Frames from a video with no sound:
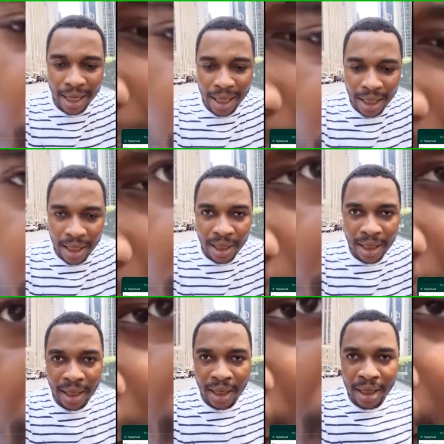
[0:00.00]

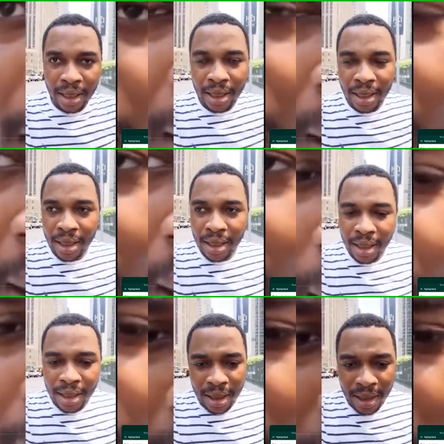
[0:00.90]

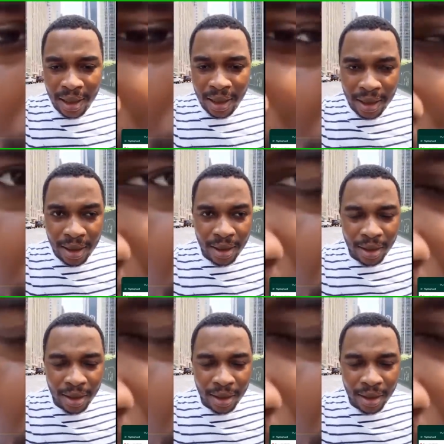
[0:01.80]
Nobody speaks.